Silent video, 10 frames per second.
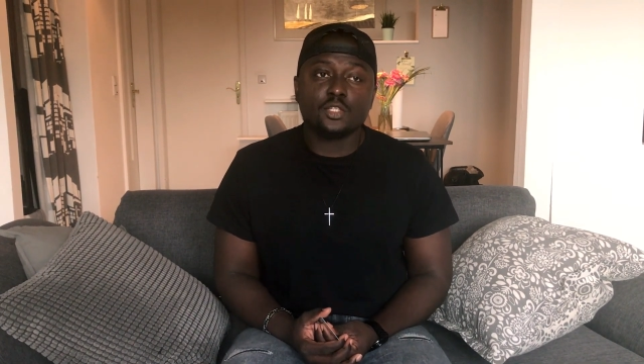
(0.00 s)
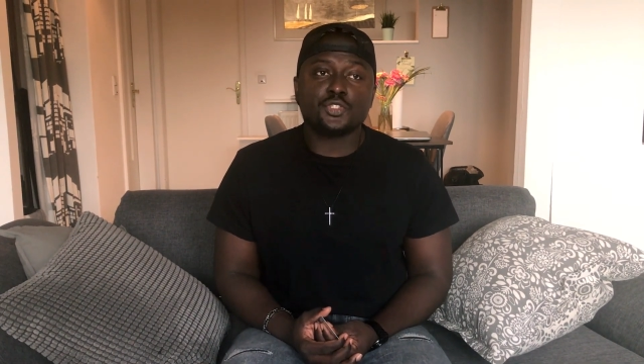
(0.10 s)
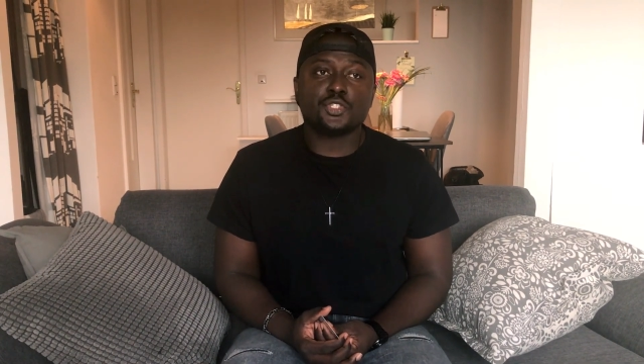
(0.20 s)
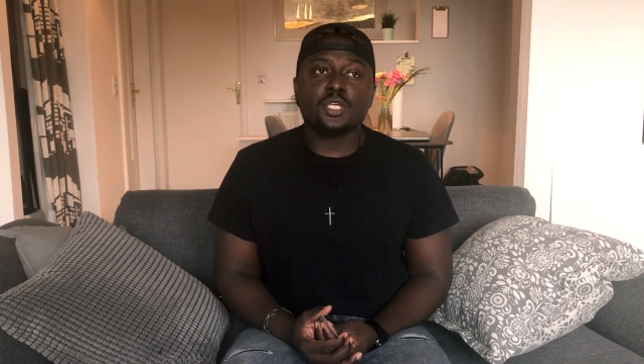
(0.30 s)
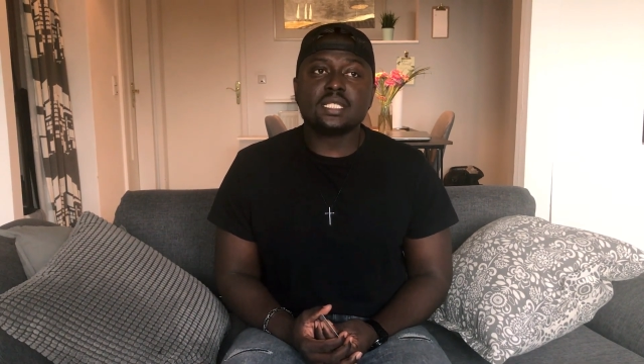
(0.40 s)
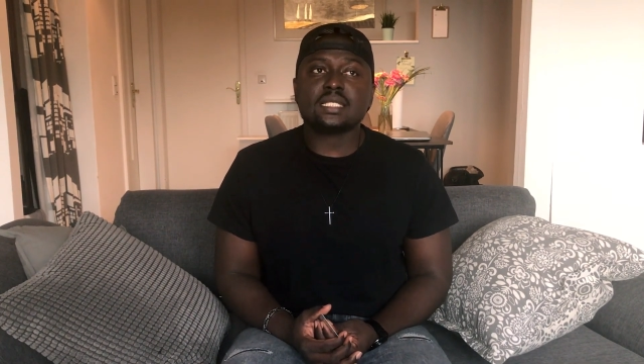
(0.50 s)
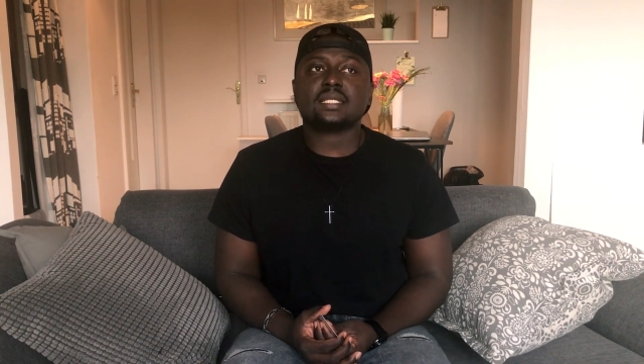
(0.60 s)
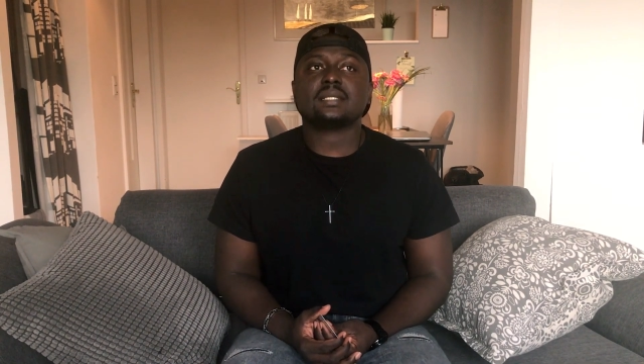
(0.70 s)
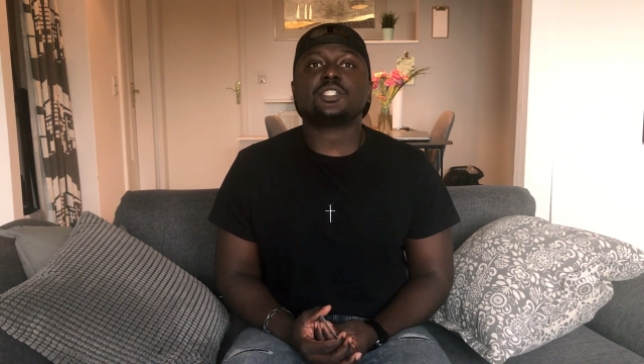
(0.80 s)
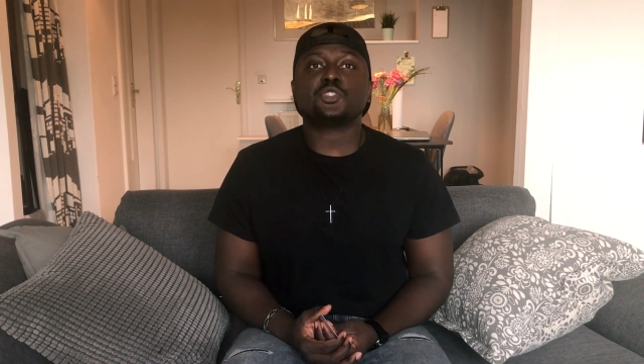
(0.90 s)

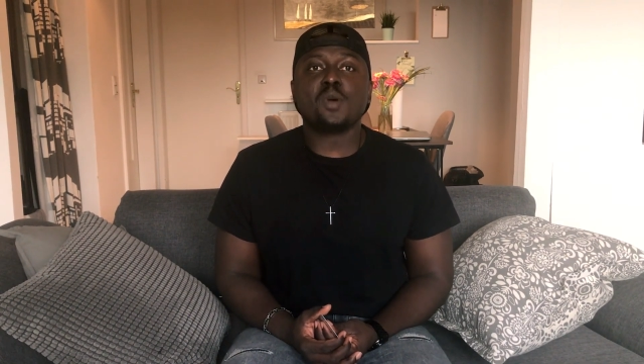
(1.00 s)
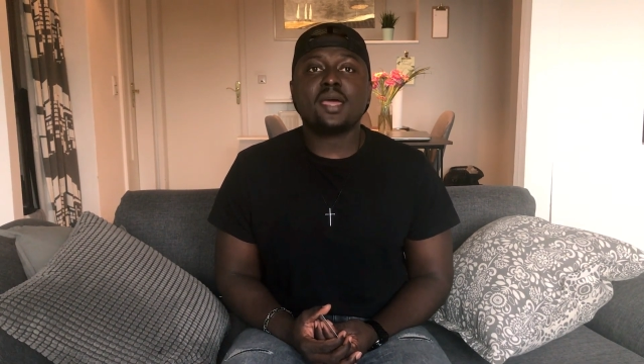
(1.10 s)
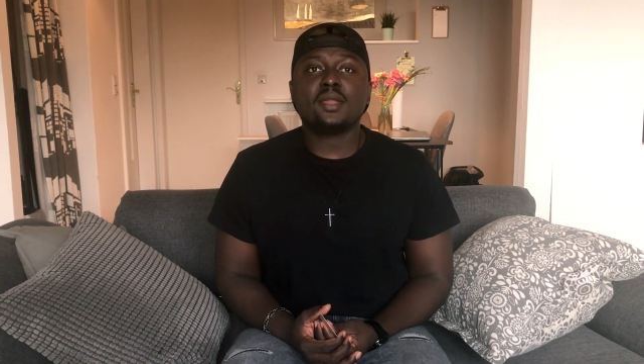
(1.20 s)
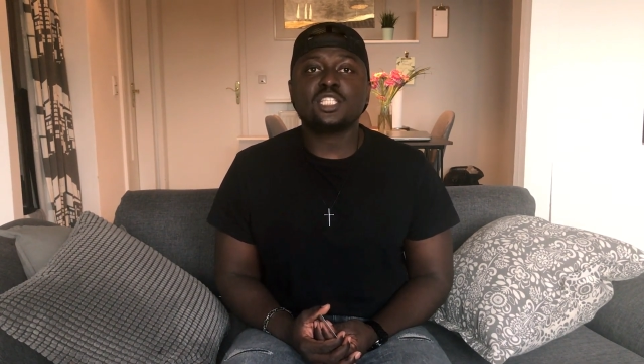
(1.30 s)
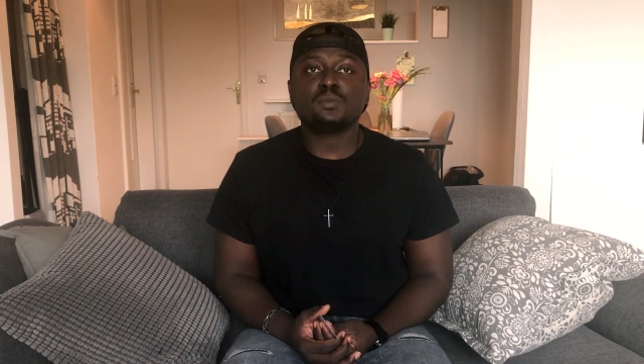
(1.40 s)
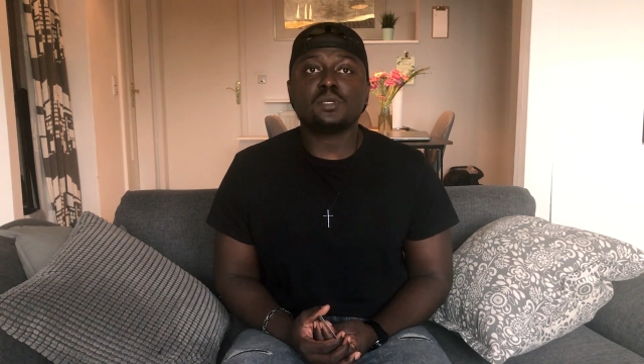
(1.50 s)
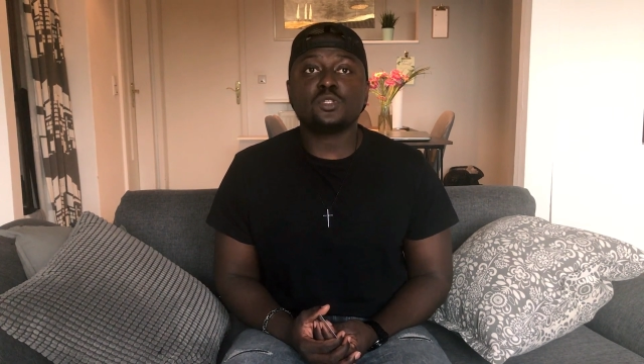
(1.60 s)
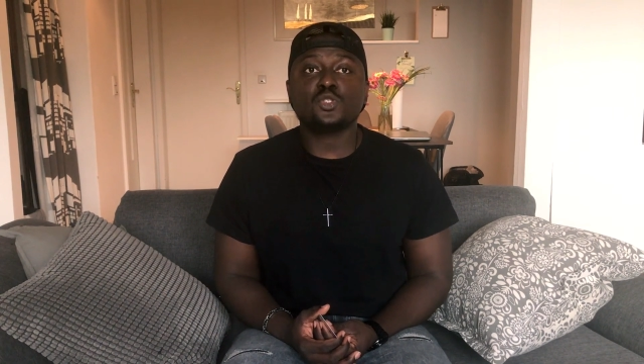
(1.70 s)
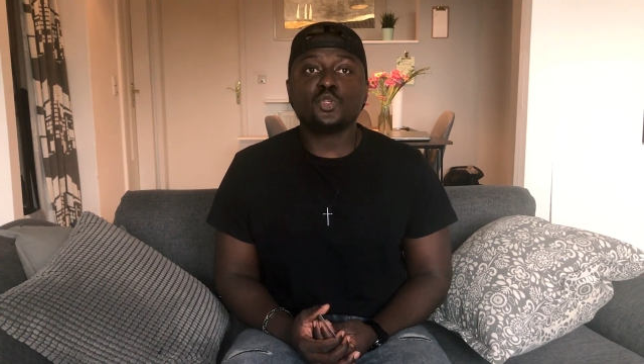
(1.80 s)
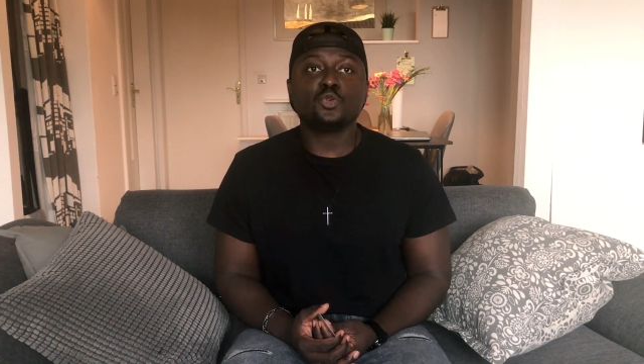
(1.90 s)
Just try not to
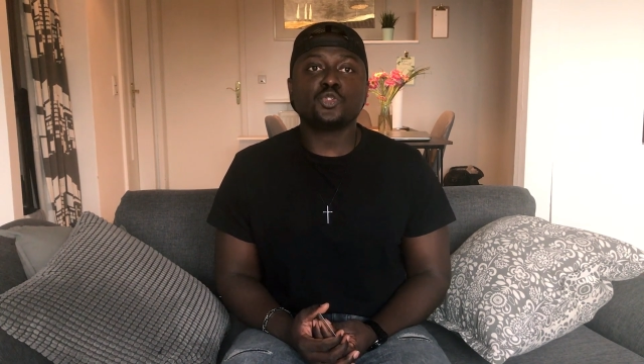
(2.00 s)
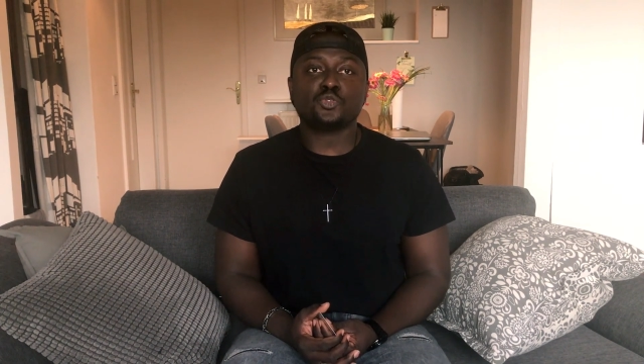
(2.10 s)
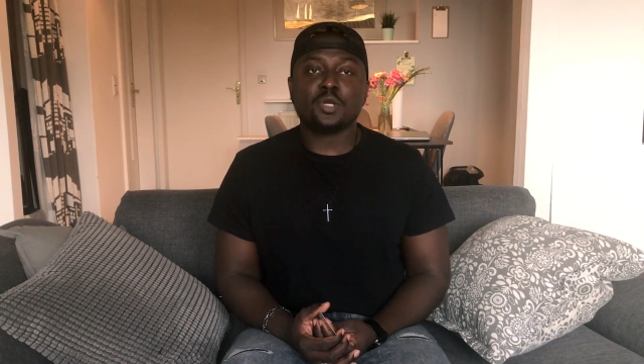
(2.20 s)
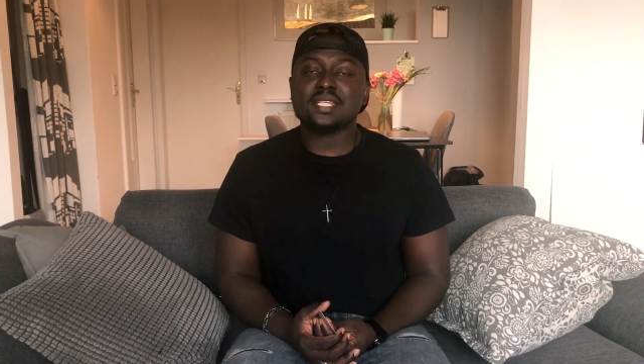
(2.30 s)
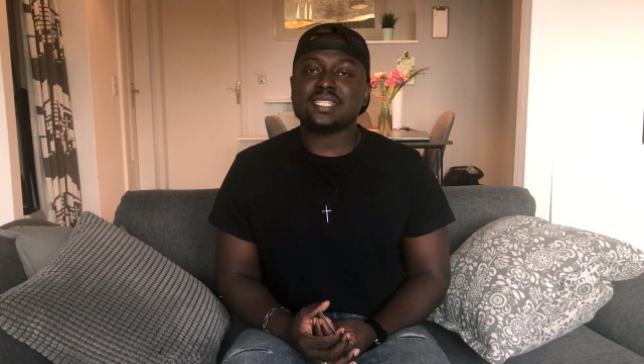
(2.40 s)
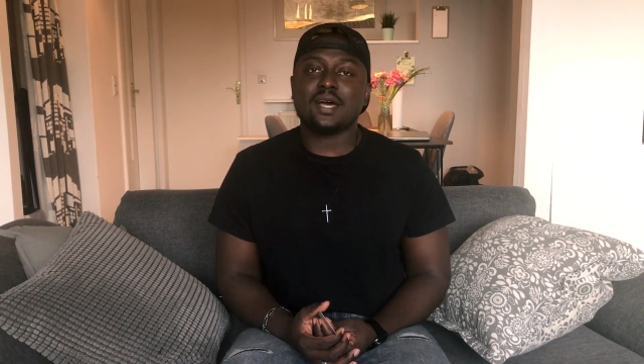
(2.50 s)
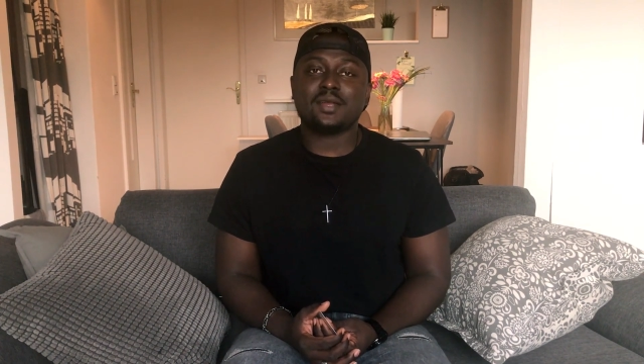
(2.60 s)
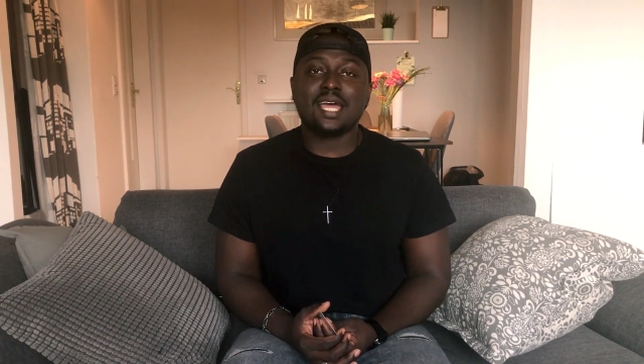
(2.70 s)
be too stressed out.